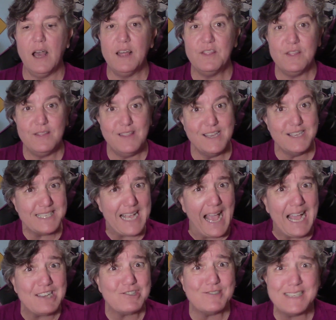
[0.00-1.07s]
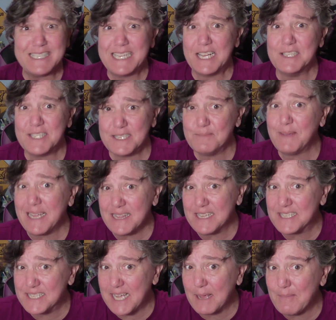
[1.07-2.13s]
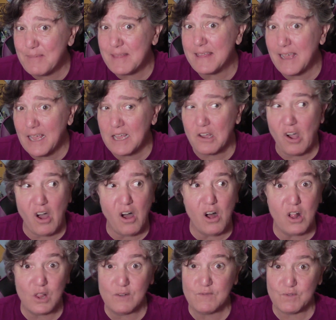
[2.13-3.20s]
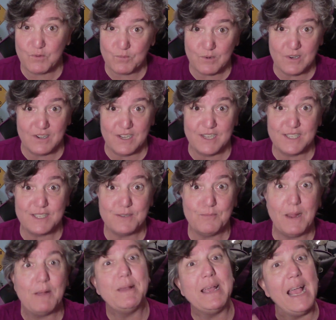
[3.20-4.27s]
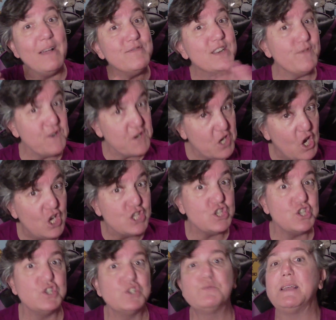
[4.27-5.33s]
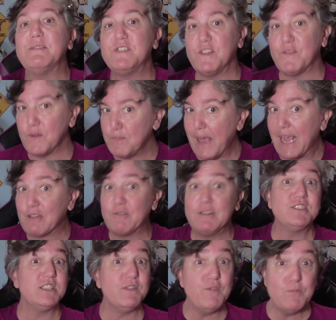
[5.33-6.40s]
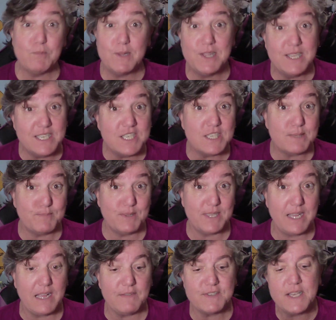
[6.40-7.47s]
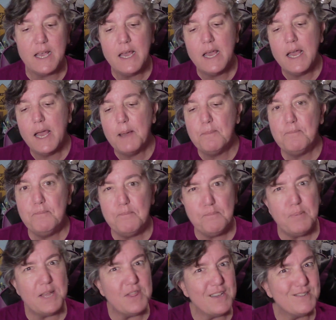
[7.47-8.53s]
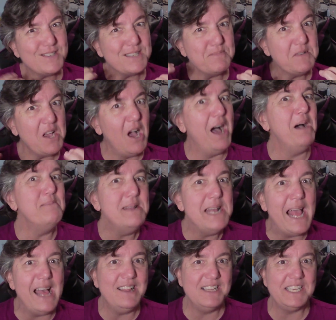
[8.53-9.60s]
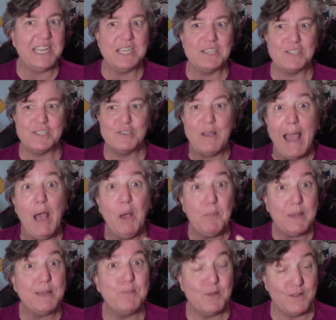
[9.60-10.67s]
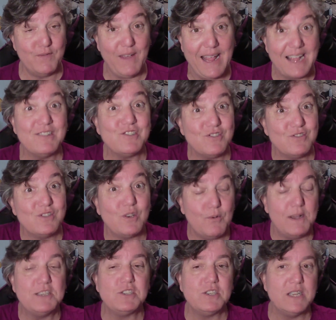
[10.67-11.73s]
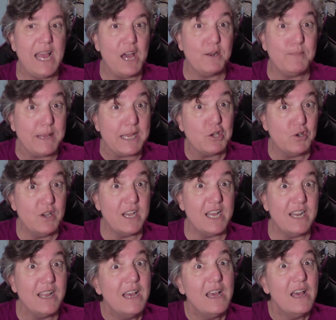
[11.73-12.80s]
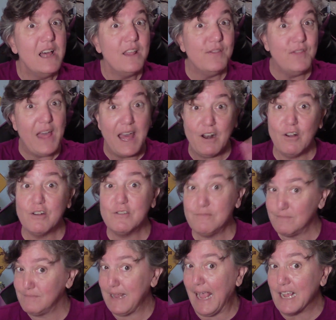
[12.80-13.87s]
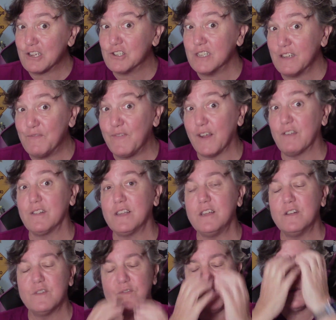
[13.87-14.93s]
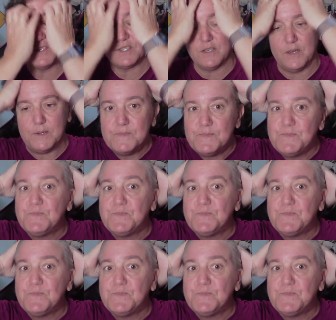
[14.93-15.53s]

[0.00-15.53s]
this actually tends to mean the same thing all over the world, right? We have different cultures, we have different backgrounds, different religious beliefs, but there's some commonalities to how people have answered the question, how to be good, that are actually fairly universal.